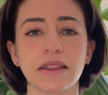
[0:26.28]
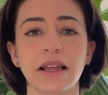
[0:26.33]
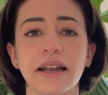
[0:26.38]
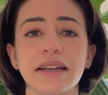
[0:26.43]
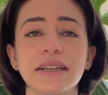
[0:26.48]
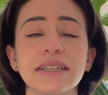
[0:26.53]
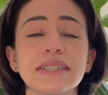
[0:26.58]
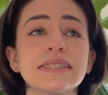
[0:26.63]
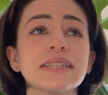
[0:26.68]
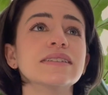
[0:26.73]
That
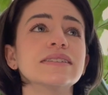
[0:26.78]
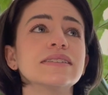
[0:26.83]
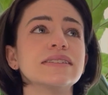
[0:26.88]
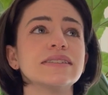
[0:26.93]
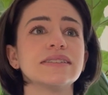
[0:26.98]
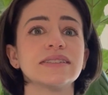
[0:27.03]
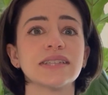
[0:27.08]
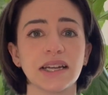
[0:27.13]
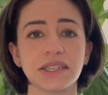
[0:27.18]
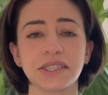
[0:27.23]
is
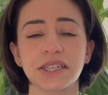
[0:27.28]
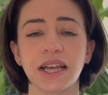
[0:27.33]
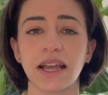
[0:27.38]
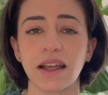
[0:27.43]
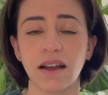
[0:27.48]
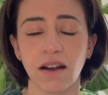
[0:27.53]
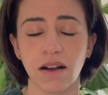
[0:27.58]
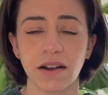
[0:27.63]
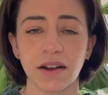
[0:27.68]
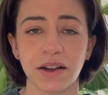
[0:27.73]
such a
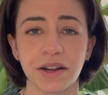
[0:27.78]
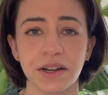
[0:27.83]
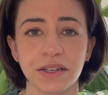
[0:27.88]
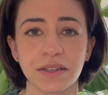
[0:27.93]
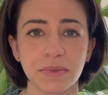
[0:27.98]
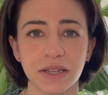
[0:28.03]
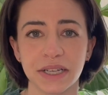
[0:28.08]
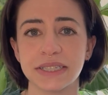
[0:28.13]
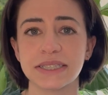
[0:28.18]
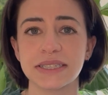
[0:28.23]

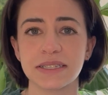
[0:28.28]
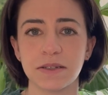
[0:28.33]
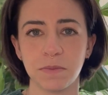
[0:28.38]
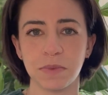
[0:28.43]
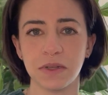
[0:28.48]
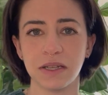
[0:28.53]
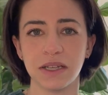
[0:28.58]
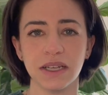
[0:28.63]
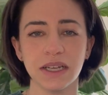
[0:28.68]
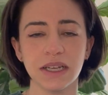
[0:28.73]
hard place to
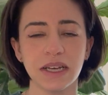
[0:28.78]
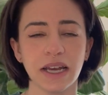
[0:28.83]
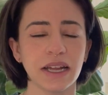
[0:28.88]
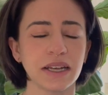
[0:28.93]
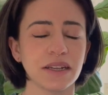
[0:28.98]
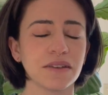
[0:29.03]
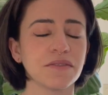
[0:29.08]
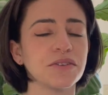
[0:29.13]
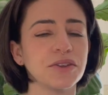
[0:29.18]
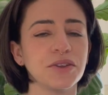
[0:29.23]
be,
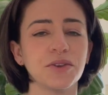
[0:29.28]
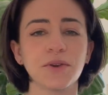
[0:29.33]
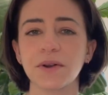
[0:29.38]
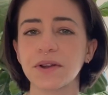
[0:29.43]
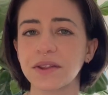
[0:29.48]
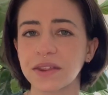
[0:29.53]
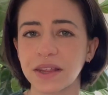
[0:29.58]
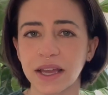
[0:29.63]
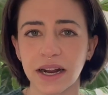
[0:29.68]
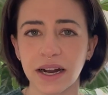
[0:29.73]
and if
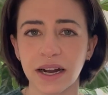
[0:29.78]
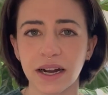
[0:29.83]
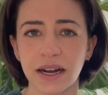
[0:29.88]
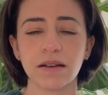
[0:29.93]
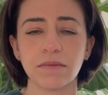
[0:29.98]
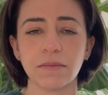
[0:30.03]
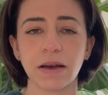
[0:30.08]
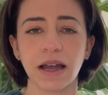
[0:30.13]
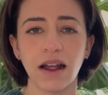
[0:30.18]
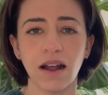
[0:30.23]
you're
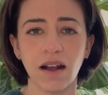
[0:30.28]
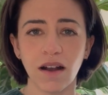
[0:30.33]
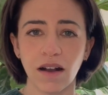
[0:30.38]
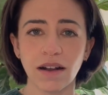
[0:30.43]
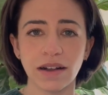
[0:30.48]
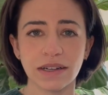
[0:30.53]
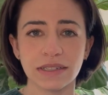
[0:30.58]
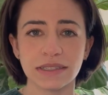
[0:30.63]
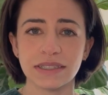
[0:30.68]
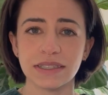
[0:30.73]
there, my
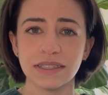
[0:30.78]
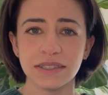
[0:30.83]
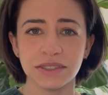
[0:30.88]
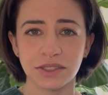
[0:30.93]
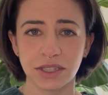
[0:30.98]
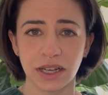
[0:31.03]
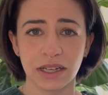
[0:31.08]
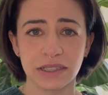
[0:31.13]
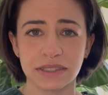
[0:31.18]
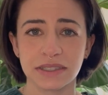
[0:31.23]
heart
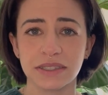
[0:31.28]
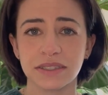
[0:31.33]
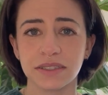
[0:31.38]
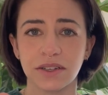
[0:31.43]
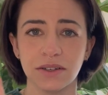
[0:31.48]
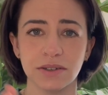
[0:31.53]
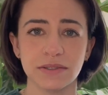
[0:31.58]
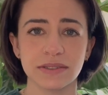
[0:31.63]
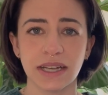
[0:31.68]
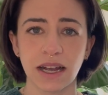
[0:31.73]
just
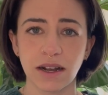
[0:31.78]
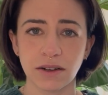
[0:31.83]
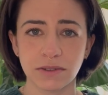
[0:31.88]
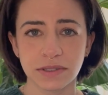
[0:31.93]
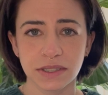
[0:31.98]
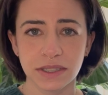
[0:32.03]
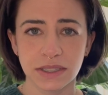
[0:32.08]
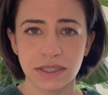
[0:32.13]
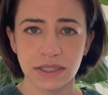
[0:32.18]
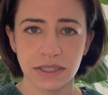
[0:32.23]
goes
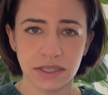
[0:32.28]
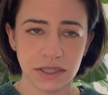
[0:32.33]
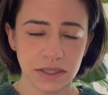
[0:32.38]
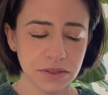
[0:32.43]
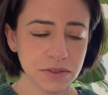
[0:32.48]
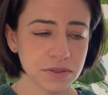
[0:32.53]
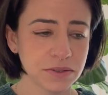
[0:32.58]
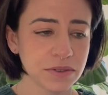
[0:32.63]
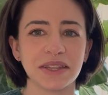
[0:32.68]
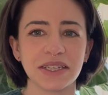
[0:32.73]
out to
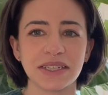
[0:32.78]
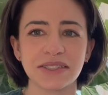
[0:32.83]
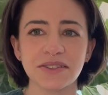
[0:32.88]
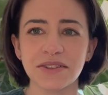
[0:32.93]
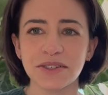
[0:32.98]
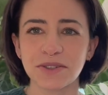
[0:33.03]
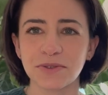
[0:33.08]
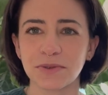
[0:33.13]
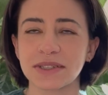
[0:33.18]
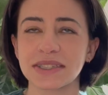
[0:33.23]
you. These are
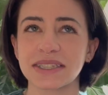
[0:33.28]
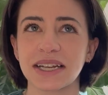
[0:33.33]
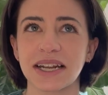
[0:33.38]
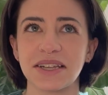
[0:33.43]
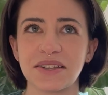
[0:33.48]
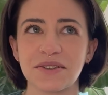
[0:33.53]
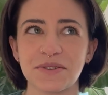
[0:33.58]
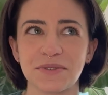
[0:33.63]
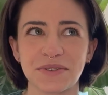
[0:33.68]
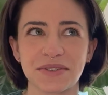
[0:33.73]
the tools that I
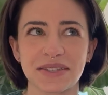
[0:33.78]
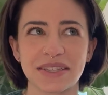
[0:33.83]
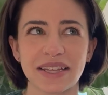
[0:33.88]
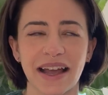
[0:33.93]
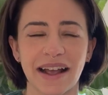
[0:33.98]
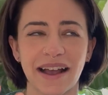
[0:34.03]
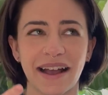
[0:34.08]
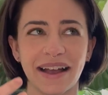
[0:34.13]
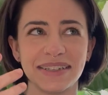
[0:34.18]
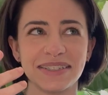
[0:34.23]
use
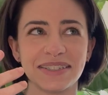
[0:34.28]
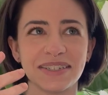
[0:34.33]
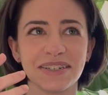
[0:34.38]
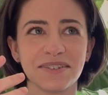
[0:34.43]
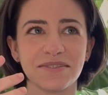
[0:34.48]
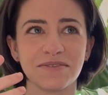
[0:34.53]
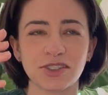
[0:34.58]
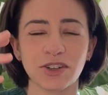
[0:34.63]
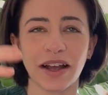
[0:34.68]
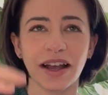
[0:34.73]
that kind
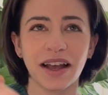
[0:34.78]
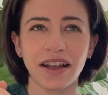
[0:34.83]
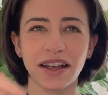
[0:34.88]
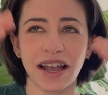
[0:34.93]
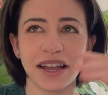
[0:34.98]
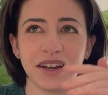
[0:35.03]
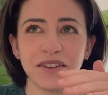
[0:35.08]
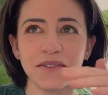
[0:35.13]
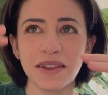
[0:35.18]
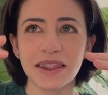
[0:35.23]
of
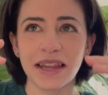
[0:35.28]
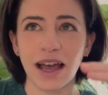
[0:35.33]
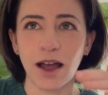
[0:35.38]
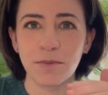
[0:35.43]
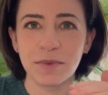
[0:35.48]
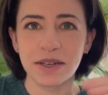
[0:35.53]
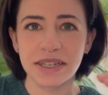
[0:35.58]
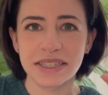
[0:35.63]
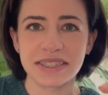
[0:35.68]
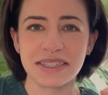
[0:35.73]
allow
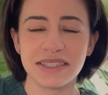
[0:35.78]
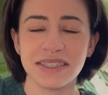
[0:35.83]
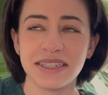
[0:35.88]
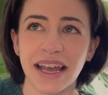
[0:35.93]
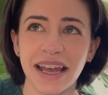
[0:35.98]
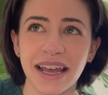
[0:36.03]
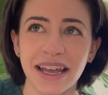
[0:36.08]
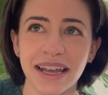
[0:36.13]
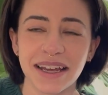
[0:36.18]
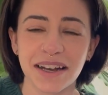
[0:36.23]
me to
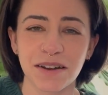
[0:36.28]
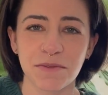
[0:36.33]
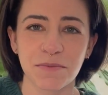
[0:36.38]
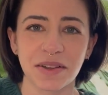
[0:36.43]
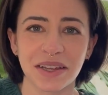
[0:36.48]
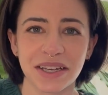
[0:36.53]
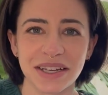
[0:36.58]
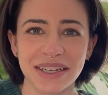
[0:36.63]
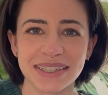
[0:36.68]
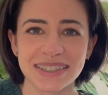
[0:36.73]
stay in a
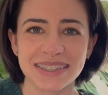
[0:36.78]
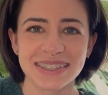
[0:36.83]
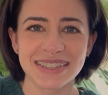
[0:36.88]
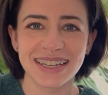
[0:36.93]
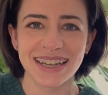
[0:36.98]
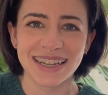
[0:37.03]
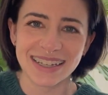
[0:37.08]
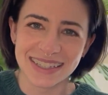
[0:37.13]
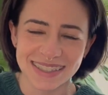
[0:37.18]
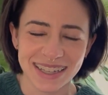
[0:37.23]
place
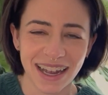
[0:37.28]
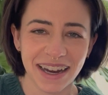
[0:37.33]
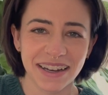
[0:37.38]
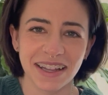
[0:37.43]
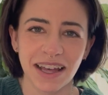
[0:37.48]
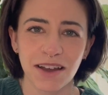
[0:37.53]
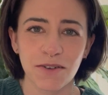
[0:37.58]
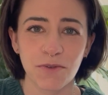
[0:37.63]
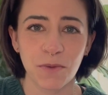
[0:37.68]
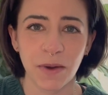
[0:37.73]
inside
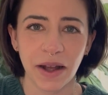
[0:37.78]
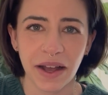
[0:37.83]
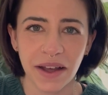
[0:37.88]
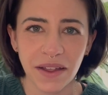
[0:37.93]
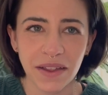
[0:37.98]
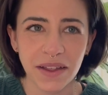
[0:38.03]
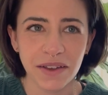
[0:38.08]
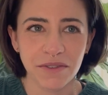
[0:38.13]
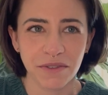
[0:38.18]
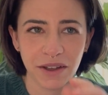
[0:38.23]
that
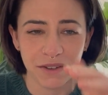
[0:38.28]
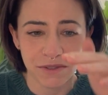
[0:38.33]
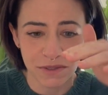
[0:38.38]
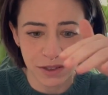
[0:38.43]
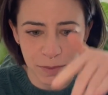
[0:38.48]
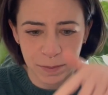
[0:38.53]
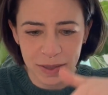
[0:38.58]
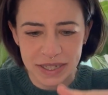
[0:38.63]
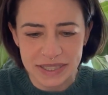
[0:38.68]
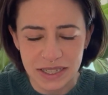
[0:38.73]
well if I
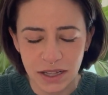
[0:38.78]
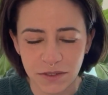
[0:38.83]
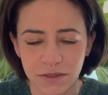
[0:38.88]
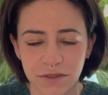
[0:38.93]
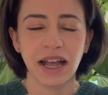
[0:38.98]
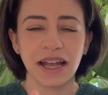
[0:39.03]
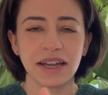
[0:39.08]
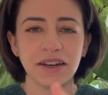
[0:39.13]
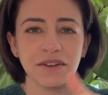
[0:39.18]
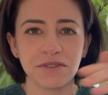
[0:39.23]
feel myself
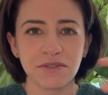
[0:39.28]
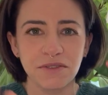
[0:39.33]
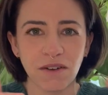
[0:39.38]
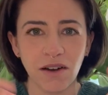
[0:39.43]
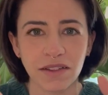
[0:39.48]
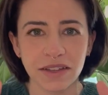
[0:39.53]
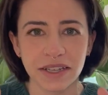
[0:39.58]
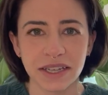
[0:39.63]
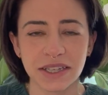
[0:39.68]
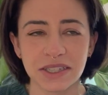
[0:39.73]
kind of
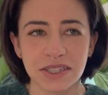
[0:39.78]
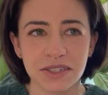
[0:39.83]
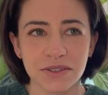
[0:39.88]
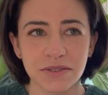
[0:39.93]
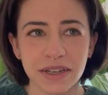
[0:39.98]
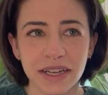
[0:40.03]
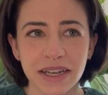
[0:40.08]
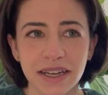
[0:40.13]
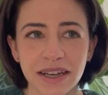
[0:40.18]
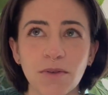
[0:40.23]
falling into
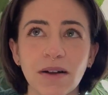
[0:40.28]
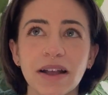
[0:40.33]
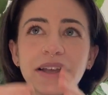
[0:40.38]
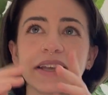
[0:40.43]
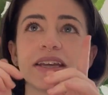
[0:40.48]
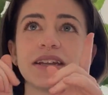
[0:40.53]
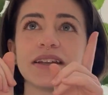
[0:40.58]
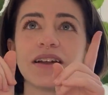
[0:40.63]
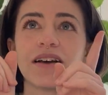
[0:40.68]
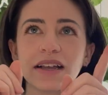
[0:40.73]
it, where I
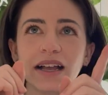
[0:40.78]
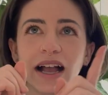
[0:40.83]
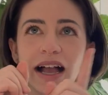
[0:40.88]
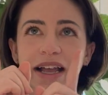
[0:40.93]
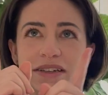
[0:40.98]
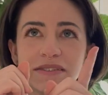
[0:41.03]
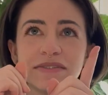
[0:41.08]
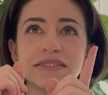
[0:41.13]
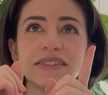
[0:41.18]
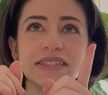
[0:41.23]
can
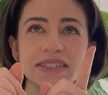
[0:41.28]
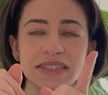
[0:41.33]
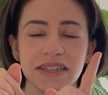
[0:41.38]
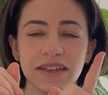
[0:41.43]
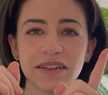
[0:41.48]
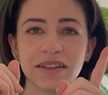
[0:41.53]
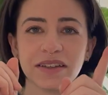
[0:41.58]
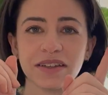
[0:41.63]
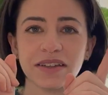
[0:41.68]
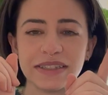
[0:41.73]
kind of
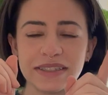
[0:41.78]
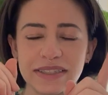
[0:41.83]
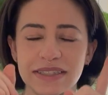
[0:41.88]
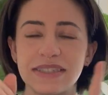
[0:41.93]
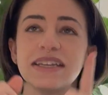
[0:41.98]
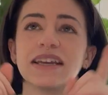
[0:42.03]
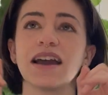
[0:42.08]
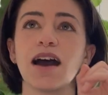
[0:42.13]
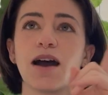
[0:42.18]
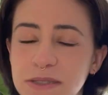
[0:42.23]
still
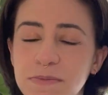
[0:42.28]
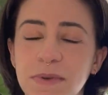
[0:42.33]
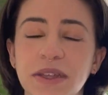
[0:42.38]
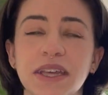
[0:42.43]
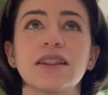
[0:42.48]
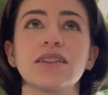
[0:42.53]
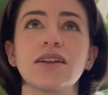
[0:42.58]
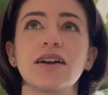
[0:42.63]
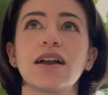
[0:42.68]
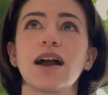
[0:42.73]
see up, like
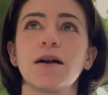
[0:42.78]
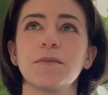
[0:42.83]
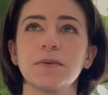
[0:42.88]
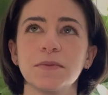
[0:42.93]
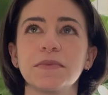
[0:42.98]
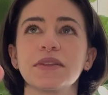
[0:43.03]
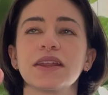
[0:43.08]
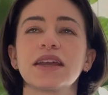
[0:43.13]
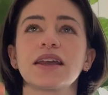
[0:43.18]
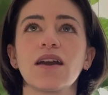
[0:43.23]
look up and
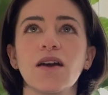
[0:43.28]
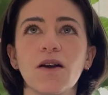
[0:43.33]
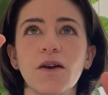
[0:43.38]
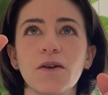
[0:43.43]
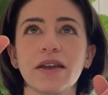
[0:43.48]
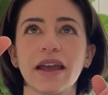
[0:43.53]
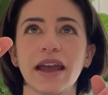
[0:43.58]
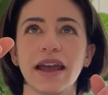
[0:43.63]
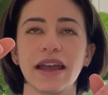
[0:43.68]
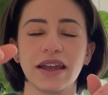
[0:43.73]
be like,
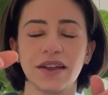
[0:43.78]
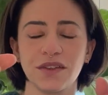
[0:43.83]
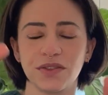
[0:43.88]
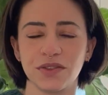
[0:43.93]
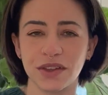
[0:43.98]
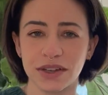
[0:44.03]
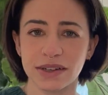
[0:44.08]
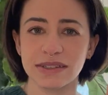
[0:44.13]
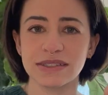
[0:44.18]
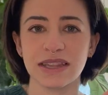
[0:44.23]
okay,
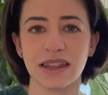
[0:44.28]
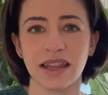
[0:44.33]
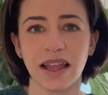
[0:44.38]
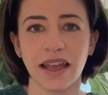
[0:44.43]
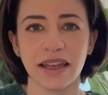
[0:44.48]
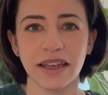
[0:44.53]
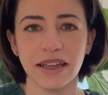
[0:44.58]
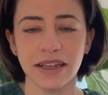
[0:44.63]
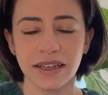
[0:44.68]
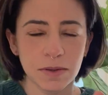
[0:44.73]
there's
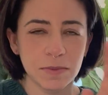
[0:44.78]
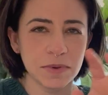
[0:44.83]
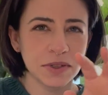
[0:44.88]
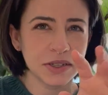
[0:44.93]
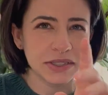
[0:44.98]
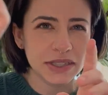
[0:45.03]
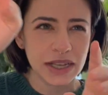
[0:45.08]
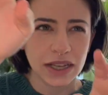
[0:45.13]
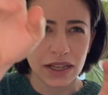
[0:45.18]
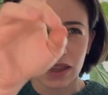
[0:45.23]
light. Maybe
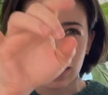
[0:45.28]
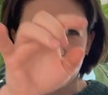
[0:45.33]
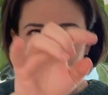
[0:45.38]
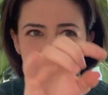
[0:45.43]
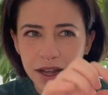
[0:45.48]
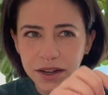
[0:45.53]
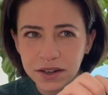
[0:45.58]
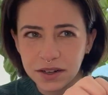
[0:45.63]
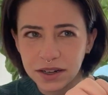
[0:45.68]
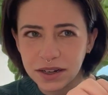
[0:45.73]
there's like a
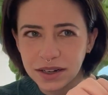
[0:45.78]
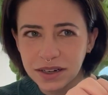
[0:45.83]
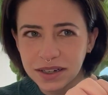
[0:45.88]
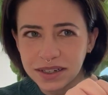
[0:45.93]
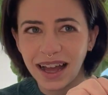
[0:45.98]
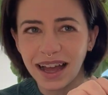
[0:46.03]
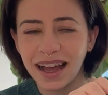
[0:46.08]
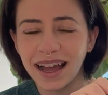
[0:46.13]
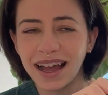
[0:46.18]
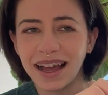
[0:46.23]
ladder
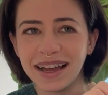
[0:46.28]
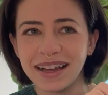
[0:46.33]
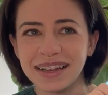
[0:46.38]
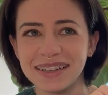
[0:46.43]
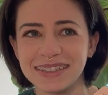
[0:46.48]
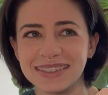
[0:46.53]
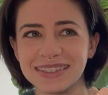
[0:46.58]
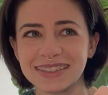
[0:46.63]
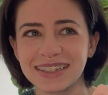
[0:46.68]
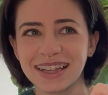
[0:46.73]

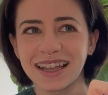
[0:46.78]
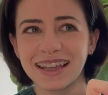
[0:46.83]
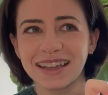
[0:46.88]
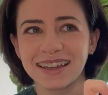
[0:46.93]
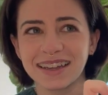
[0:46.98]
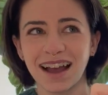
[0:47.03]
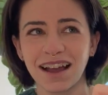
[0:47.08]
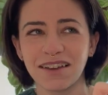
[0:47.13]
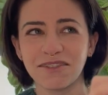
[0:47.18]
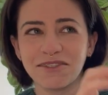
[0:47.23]
and like
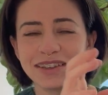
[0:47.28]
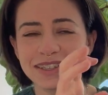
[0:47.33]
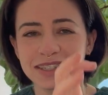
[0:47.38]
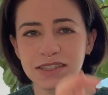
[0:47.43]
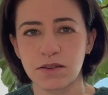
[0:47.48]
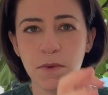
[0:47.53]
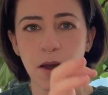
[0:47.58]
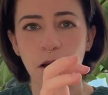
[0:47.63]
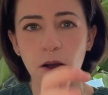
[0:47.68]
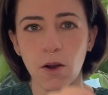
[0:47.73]
I feel
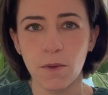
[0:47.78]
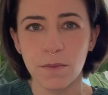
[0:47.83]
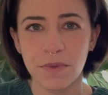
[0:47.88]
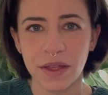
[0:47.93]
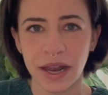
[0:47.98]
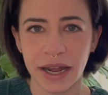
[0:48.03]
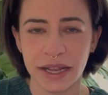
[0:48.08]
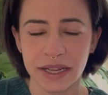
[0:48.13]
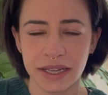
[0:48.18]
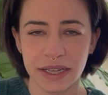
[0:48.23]
some hope
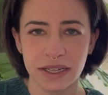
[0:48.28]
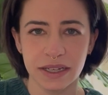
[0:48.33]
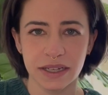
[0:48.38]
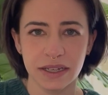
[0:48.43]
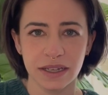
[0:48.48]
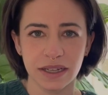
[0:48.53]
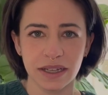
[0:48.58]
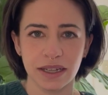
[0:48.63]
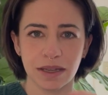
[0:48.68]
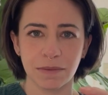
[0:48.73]
that I
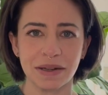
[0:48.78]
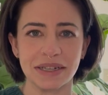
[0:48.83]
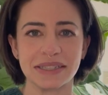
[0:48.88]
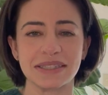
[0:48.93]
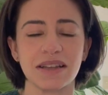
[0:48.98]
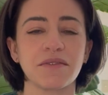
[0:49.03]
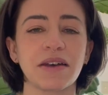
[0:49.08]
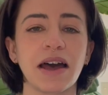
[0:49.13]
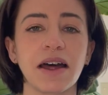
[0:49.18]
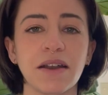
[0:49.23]
can get
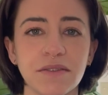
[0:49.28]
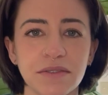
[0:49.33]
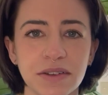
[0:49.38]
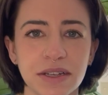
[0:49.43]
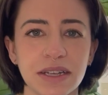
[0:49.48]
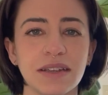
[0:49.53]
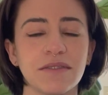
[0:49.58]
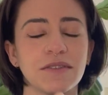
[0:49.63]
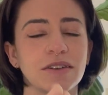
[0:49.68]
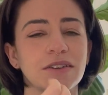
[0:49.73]
myself out of
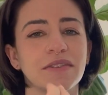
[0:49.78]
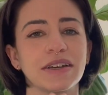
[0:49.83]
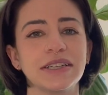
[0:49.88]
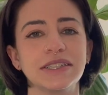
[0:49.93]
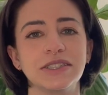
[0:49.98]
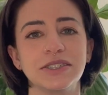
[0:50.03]
it even if I